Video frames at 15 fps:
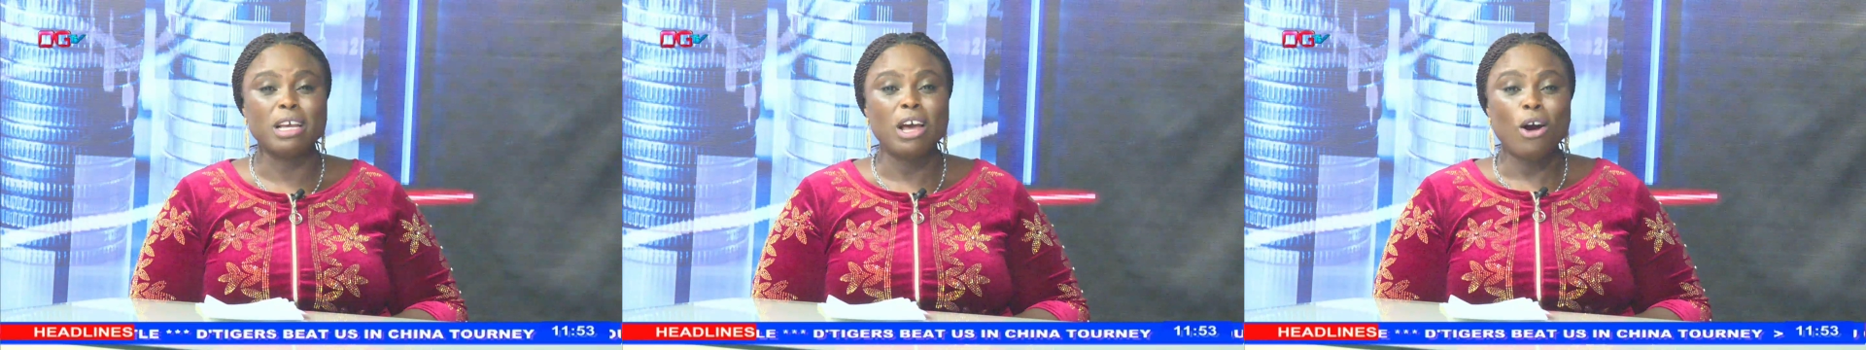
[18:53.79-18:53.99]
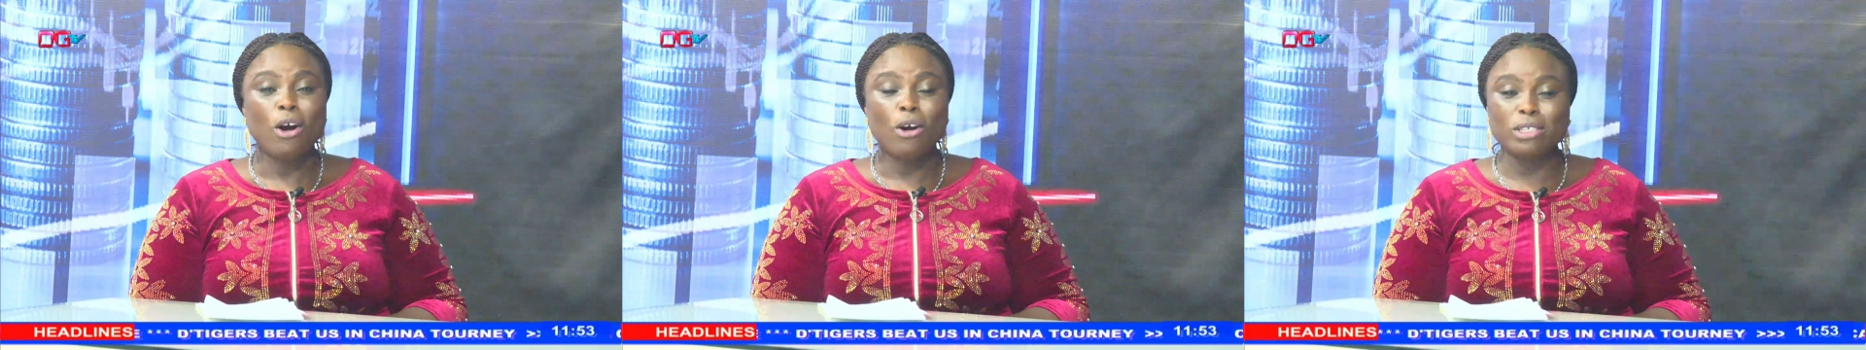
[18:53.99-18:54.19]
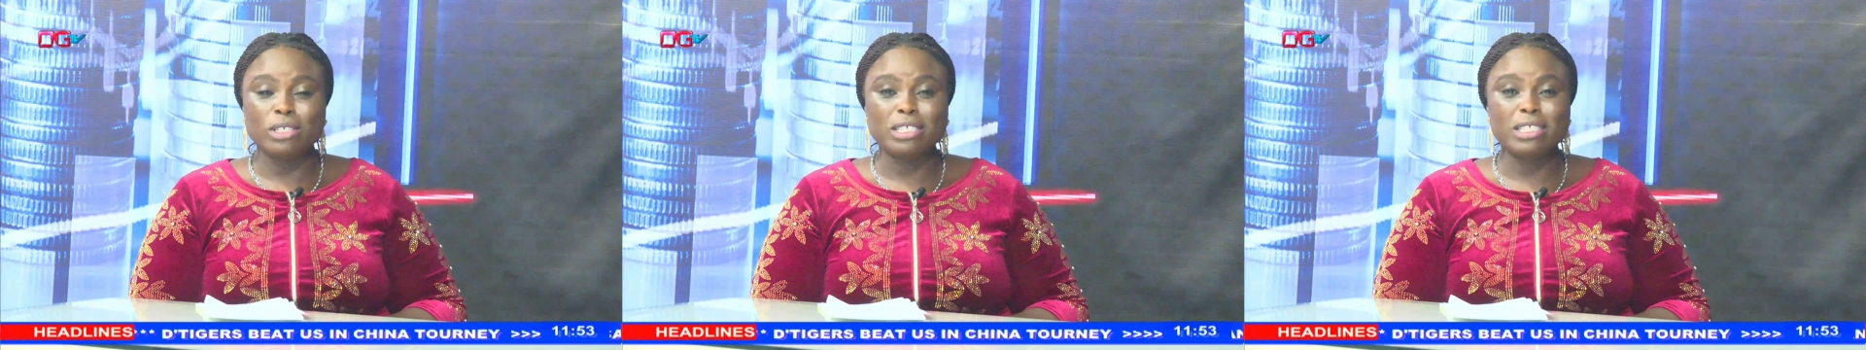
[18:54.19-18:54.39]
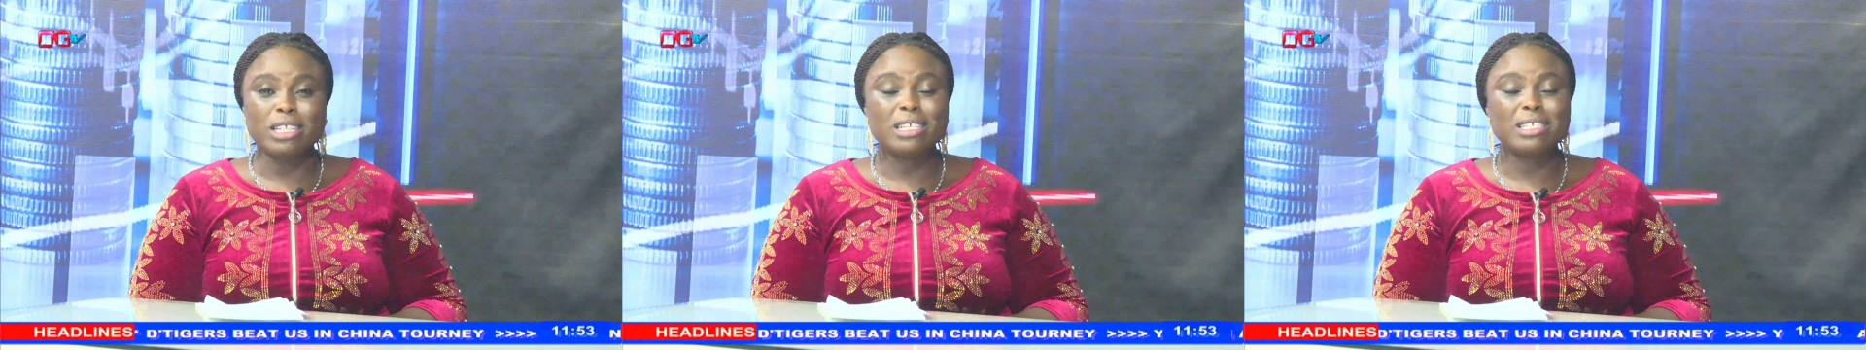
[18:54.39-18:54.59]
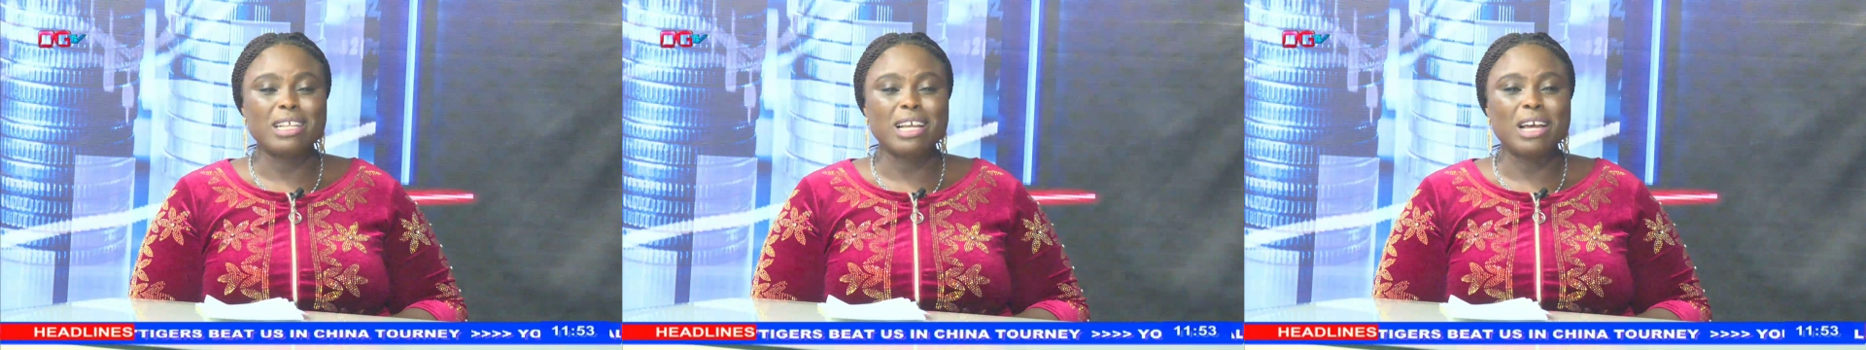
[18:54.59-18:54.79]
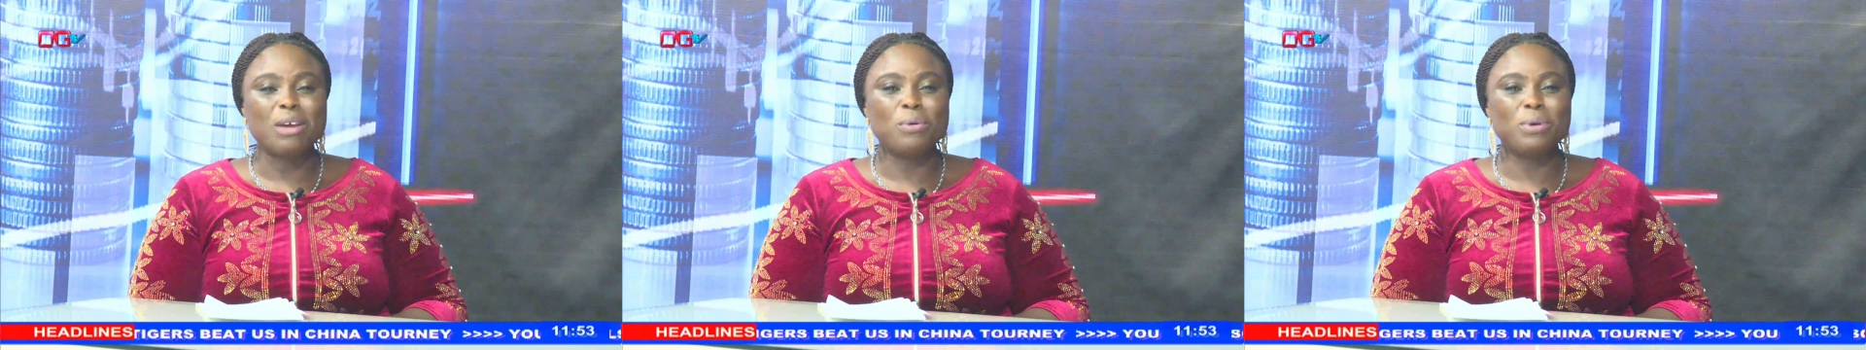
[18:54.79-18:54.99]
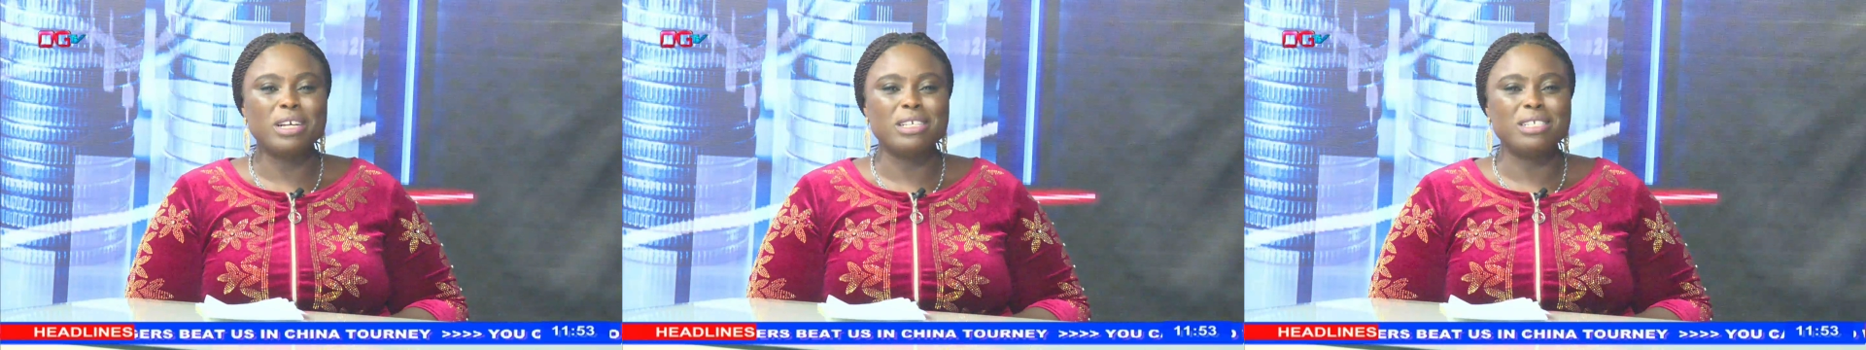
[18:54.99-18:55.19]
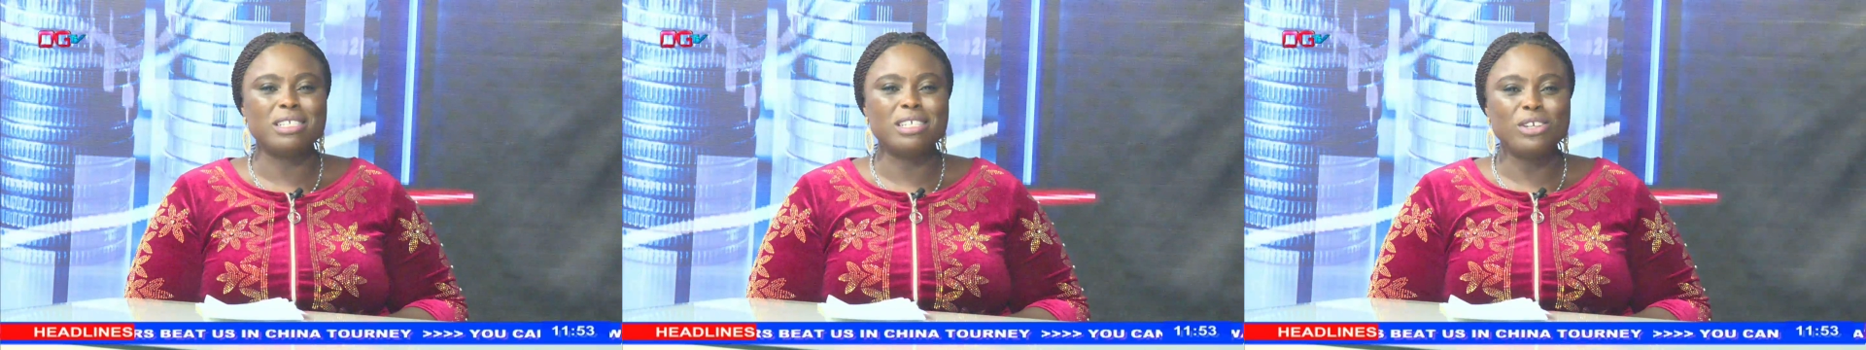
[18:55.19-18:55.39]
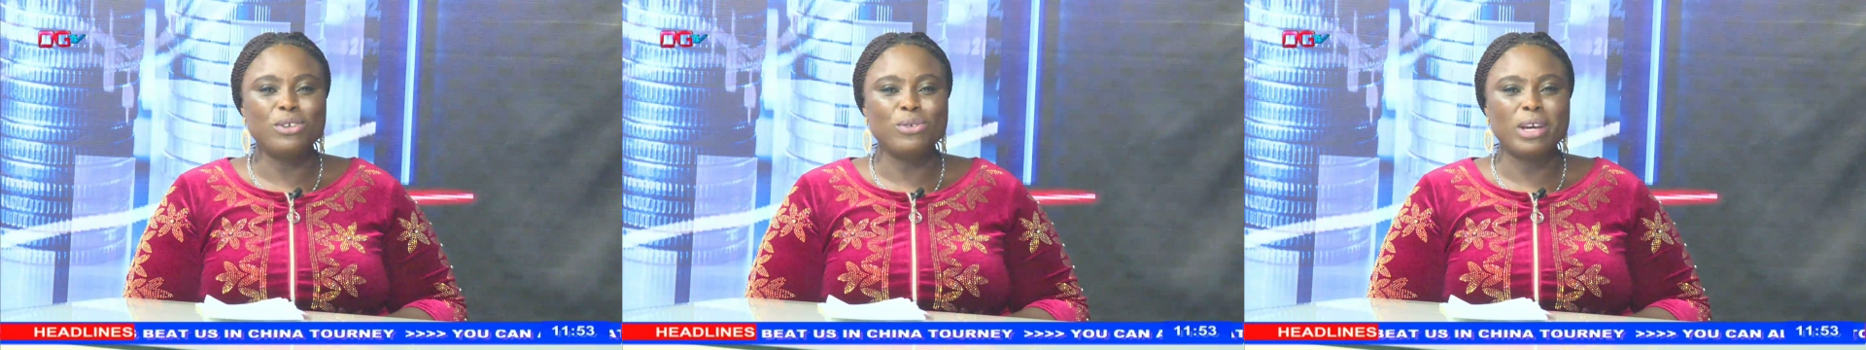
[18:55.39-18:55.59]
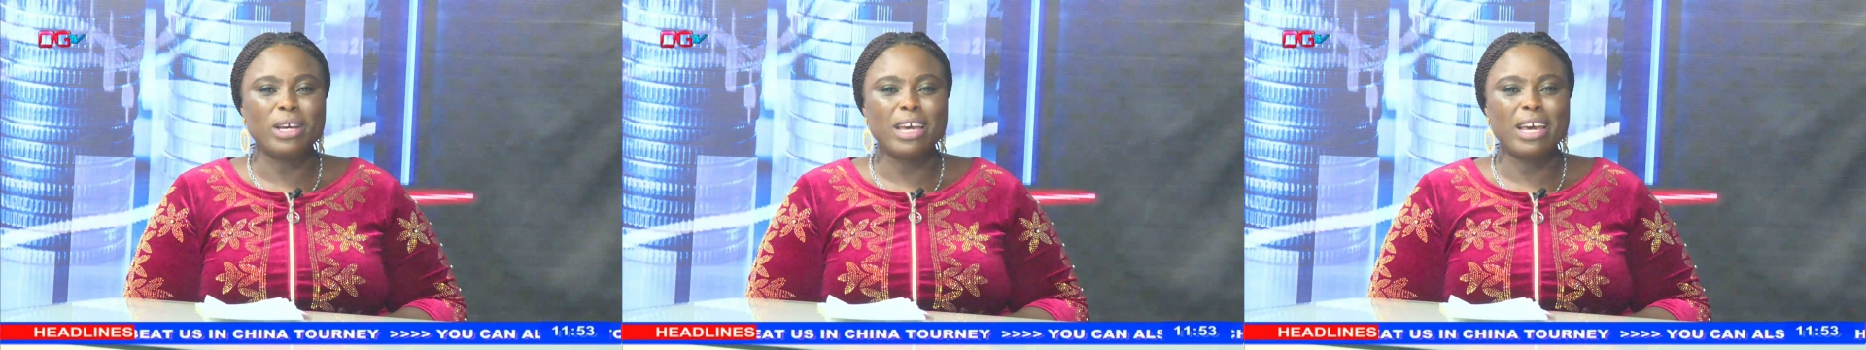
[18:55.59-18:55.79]
Until next time, when I see you
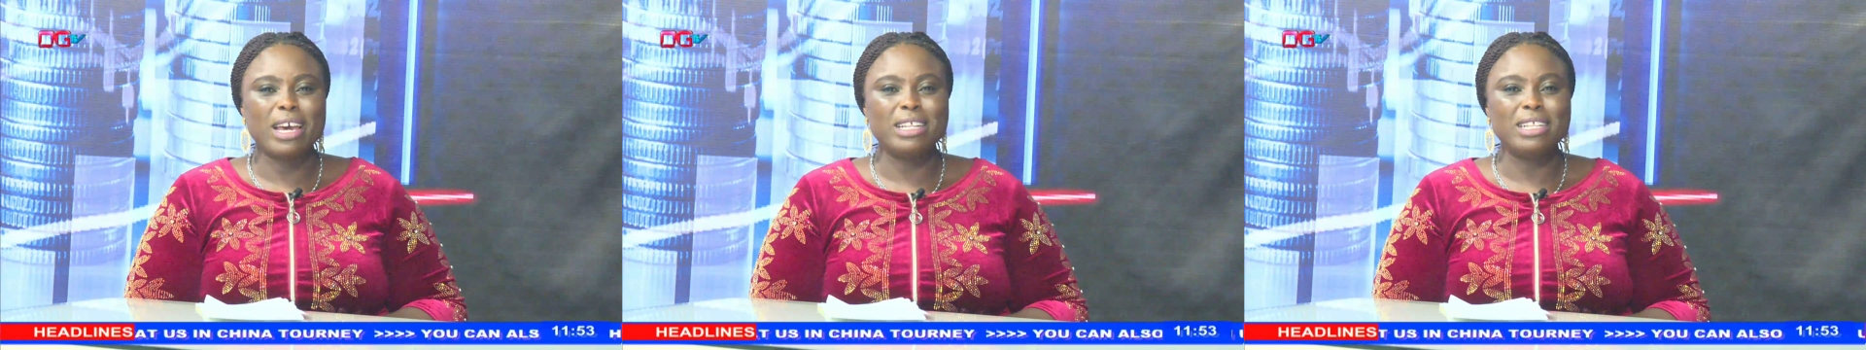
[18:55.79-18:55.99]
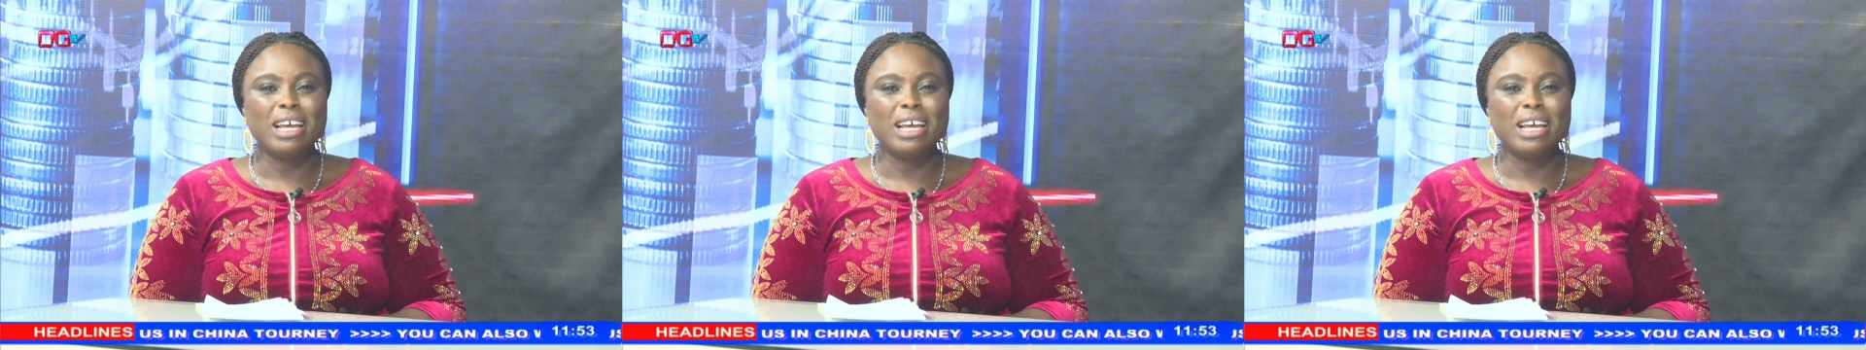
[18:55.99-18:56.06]
again,